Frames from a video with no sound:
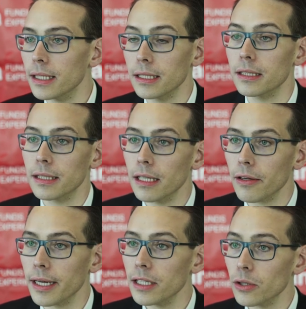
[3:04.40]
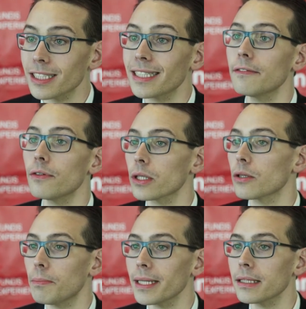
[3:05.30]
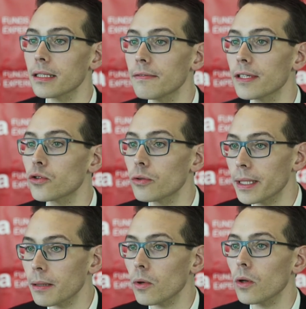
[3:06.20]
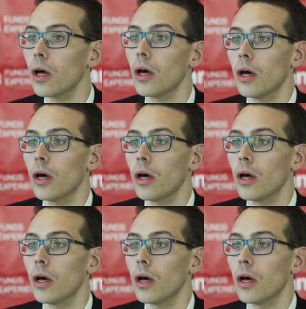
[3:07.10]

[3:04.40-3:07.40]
and it's still the case. So it's still very competitive and should be able,